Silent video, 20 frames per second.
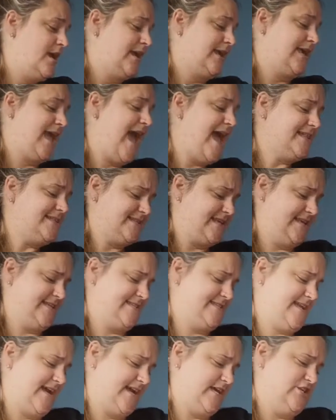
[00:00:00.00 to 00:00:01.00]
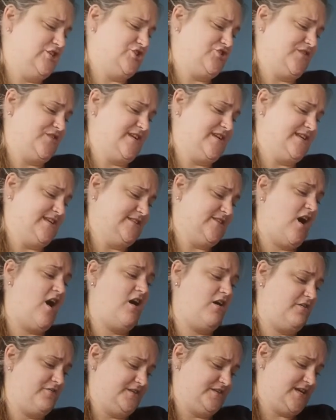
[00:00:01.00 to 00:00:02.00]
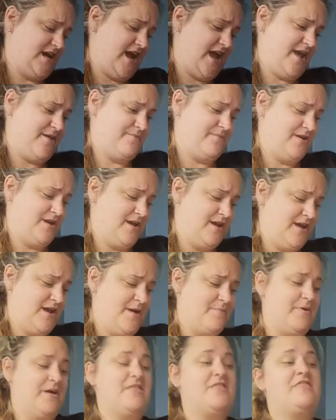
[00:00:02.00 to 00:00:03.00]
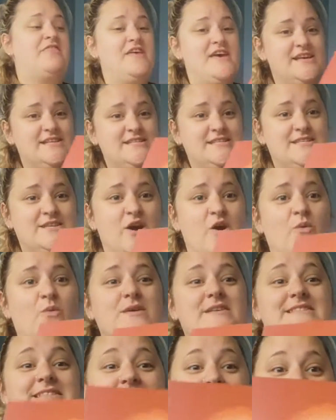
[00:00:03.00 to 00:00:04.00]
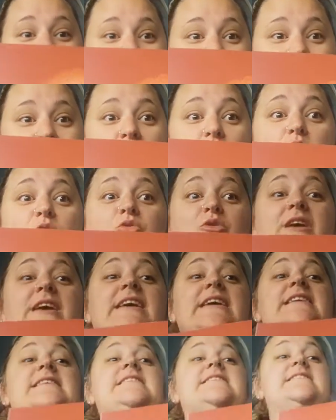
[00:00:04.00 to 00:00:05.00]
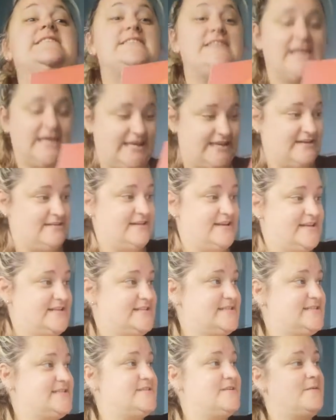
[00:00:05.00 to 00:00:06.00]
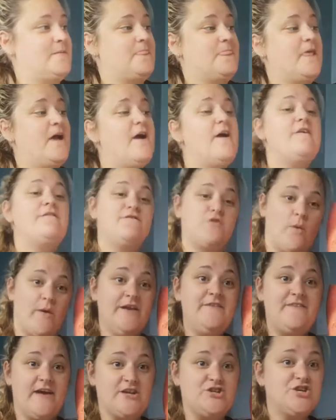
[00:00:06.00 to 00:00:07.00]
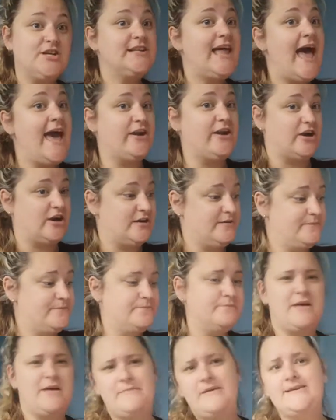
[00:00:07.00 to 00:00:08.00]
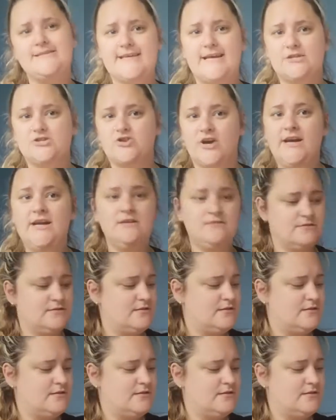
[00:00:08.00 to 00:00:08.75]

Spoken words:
Cats get stuck in trees all the time, but this was getting ridiculous. Floyd fetched a ladder. That makes sense, right?